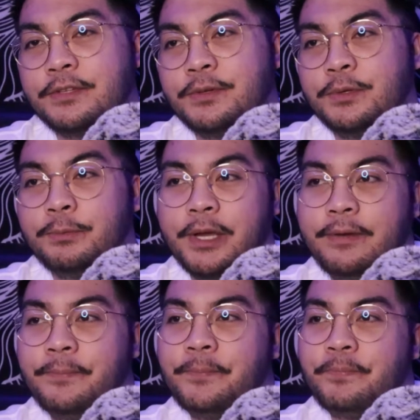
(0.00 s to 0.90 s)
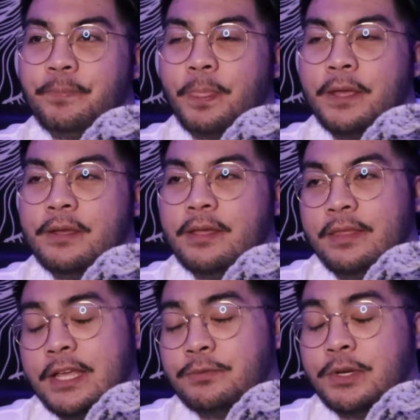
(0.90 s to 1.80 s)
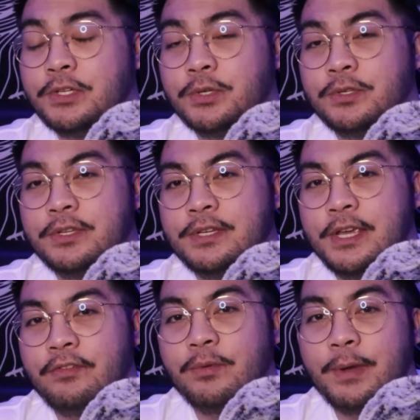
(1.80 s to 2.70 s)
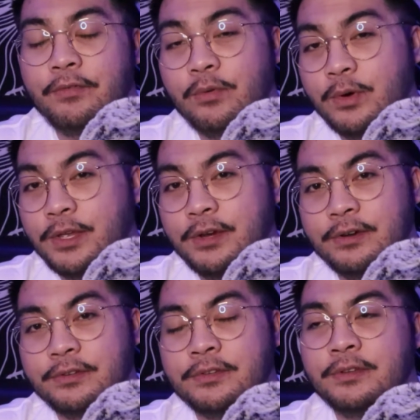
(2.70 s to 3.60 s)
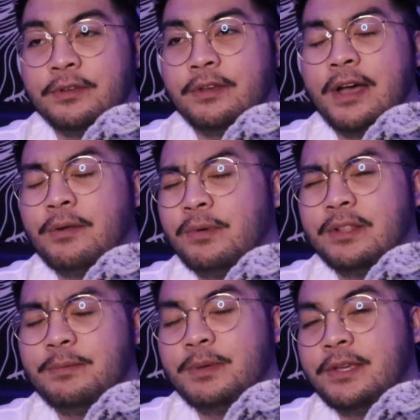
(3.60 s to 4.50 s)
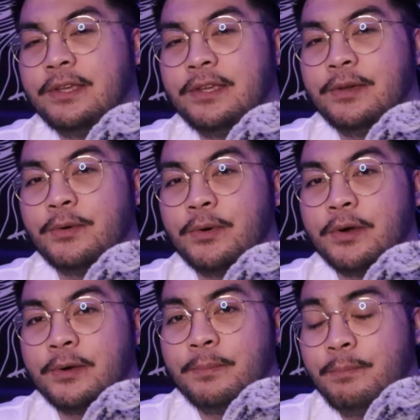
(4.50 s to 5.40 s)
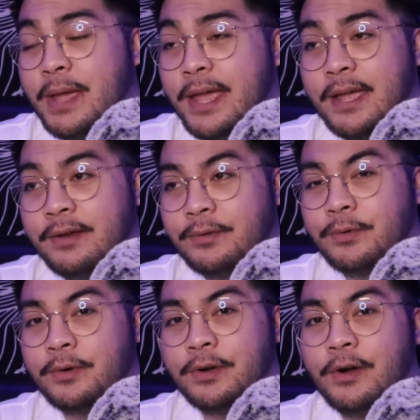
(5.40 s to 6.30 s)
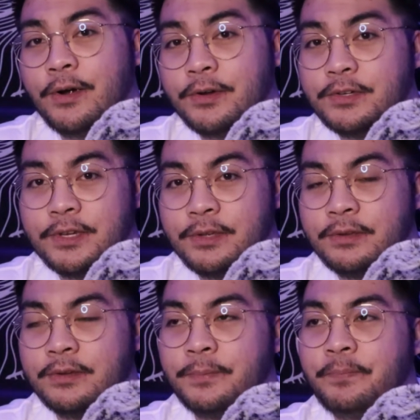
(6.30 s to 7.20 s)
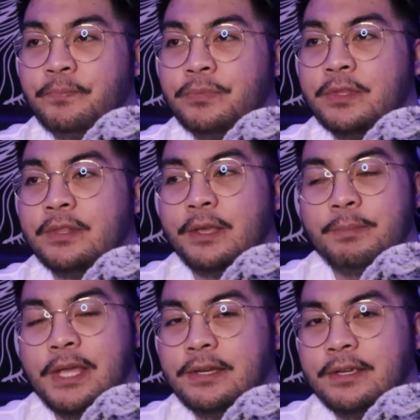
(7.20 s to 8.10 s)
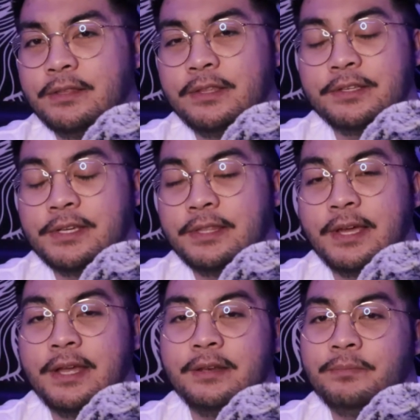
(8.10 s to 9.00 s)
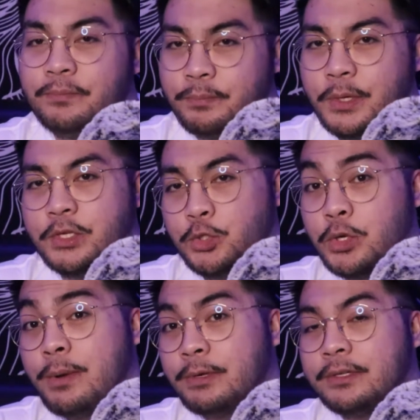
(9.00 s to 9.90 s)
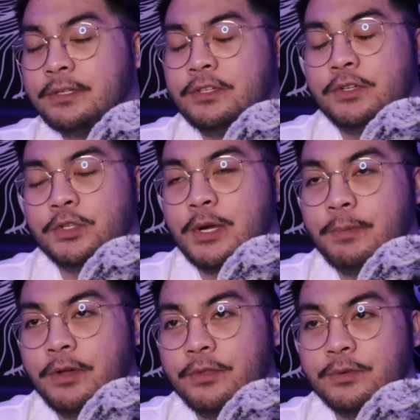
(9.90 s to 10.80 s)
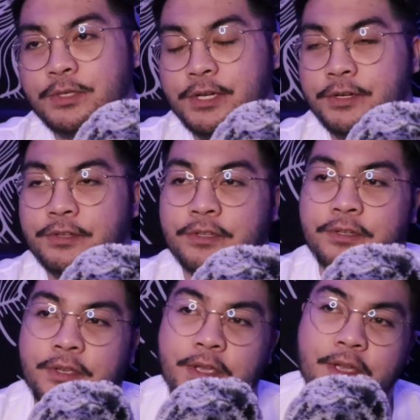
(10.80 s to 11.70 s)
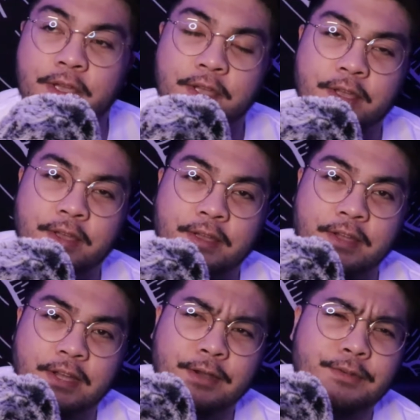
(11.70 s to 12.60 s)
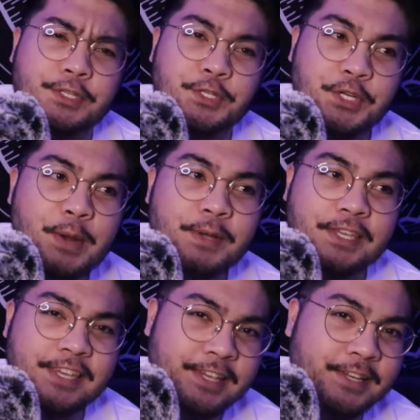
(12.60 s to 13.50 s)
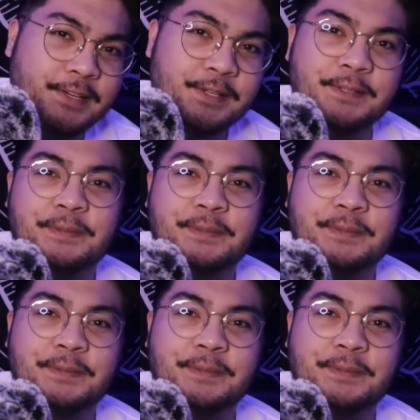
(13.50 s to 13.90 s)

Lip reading: school, but that's what I chose to take for my 4 years. Not really PE or band or art, like painting and things like that, but drama. I took drama all those years. I was a drama kid,